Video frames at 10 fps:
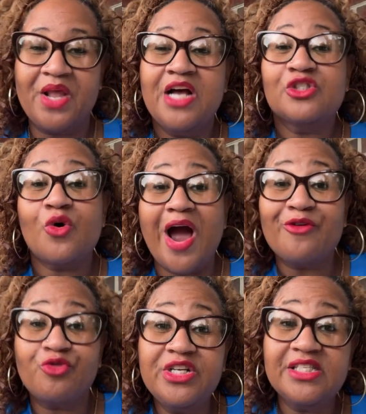So I
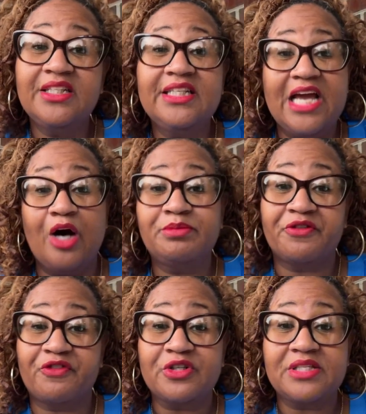recently helped a
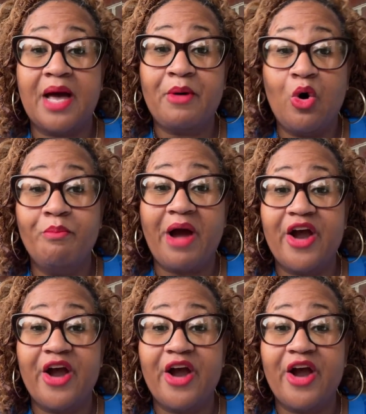first-time home buyer